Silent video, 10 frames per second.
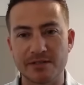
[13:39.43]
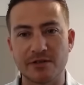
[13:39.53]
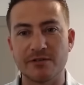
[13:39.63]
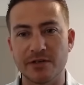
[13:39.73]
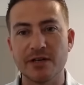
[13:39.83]

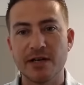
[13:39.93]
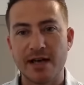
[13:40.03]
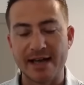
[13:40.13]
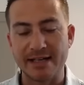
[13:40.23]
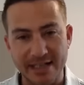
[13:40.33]
server
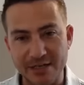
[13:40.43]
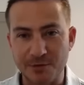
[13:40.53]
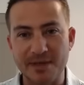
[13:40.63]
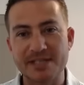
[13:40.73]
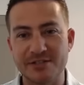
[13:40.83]
and get
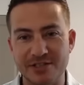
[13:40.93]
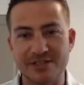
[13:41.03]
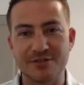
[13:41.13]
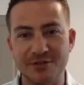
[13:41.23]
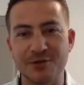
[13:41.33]
your
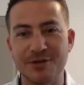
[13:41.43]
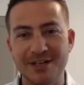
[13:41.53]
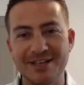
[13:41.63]
messages through,